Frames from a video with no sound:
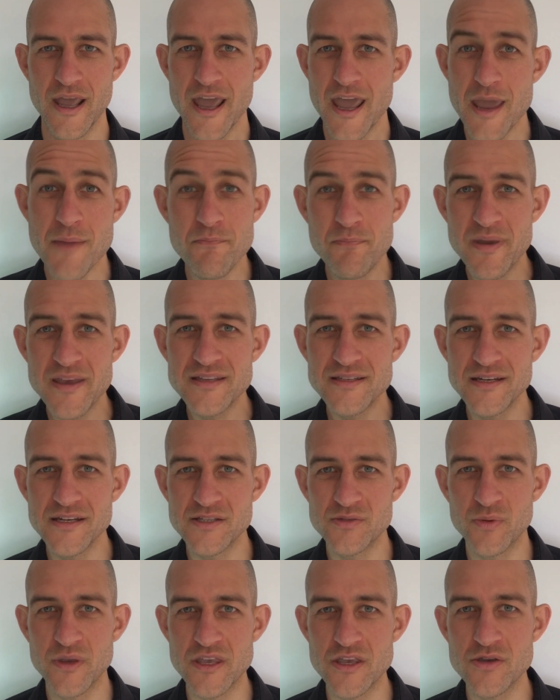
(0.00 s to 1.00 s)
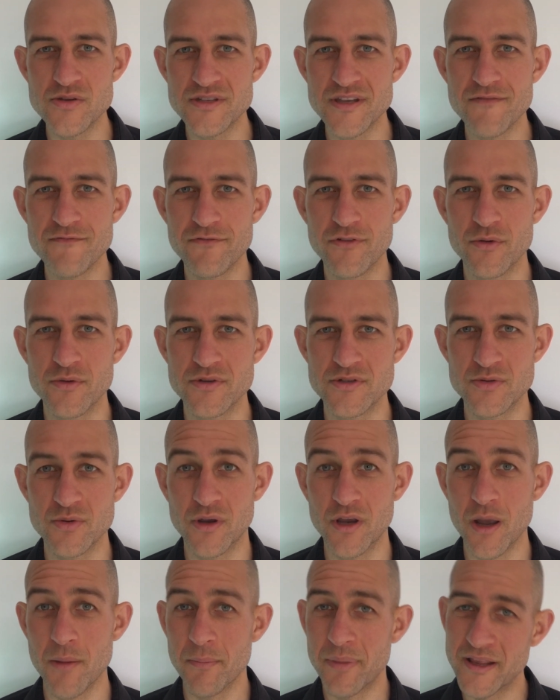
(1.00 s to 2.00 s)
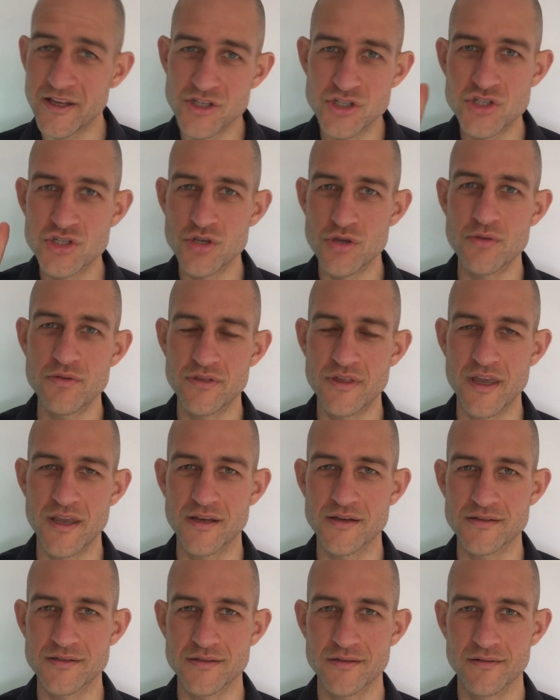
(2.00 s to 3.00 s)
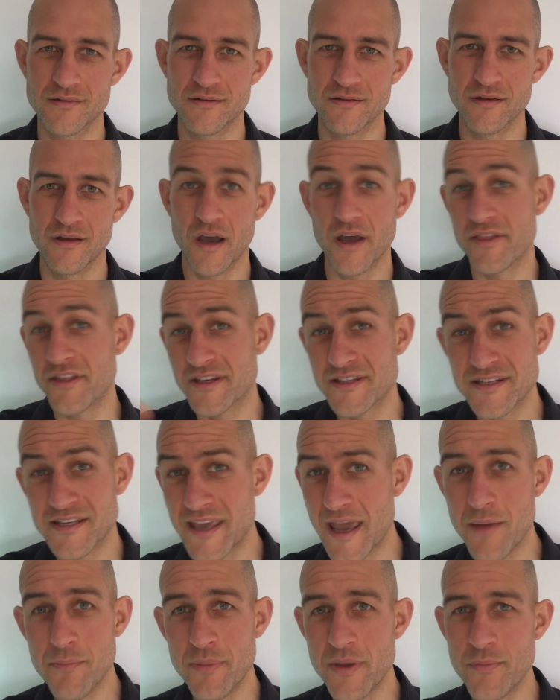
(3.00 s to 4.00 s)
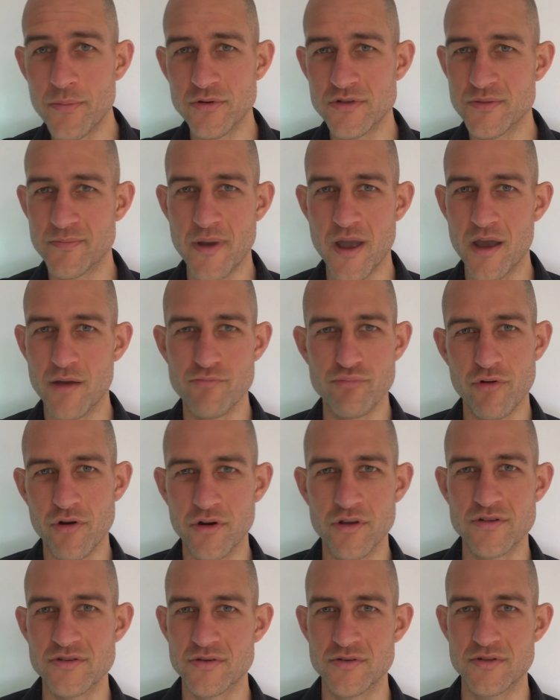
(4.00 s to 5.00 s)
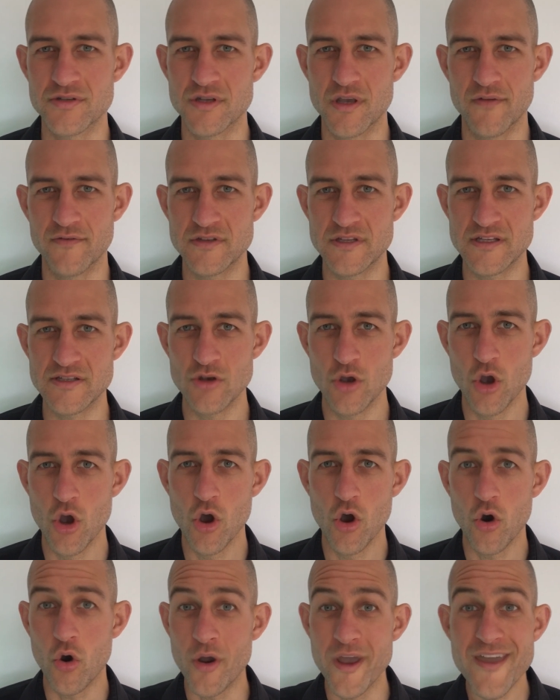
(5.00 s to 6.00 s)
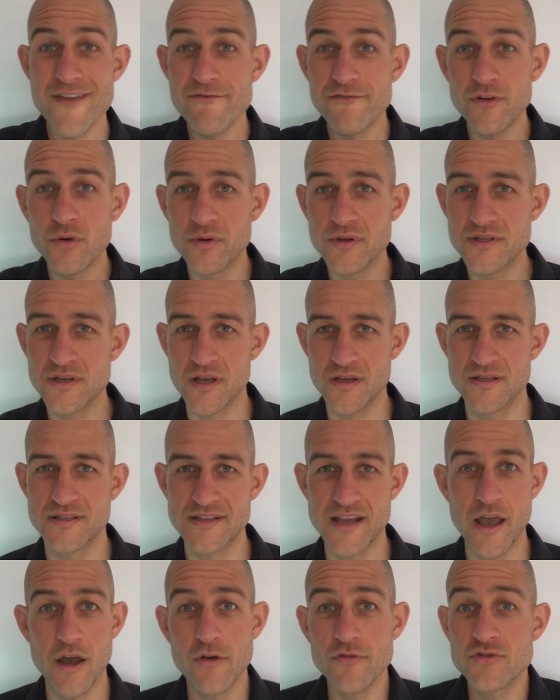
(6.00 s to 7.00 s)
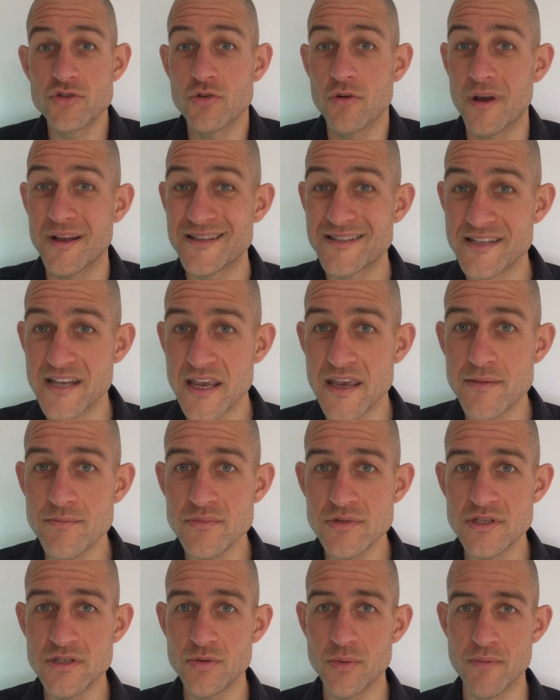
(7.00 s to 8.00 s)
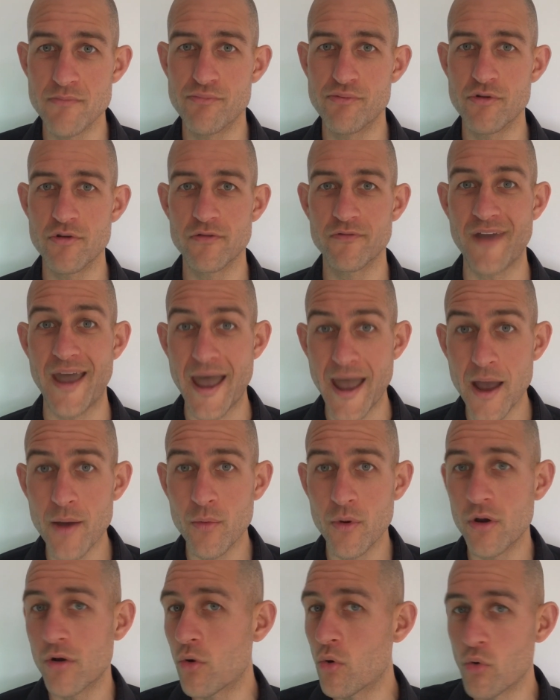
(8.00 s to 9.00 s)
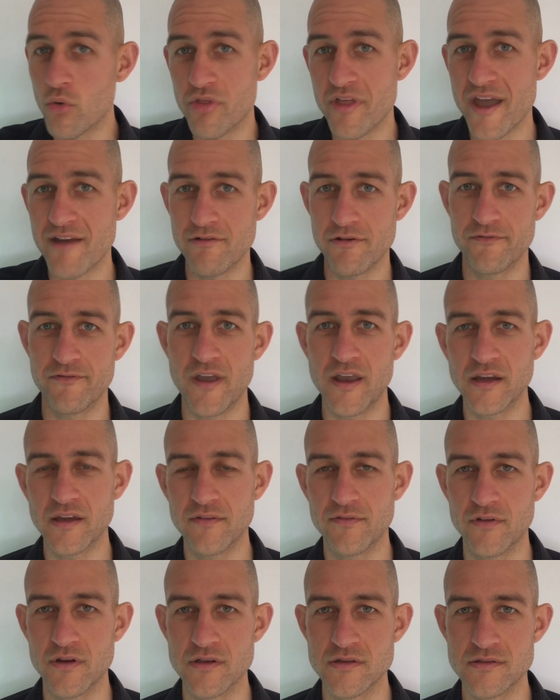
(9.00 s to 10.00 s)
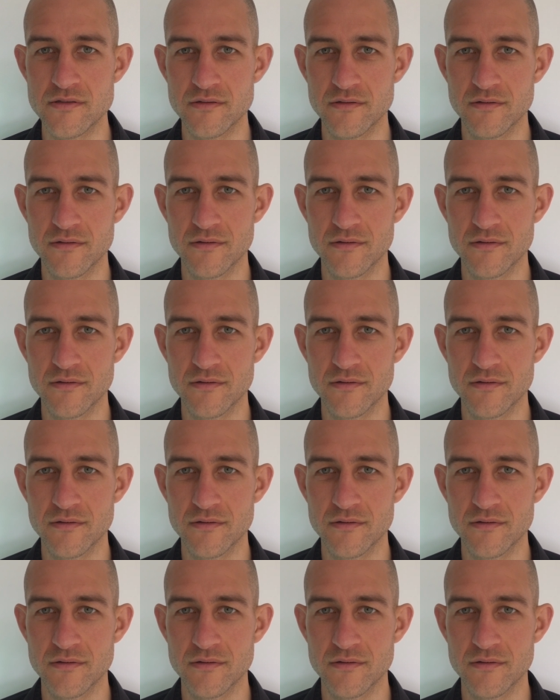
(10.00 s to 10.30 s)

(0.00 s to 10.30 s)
In business, we use influence to accomplish two things, either to get people to buy our products or services, or influence ourselves or our teams to improve our or their effectiveness.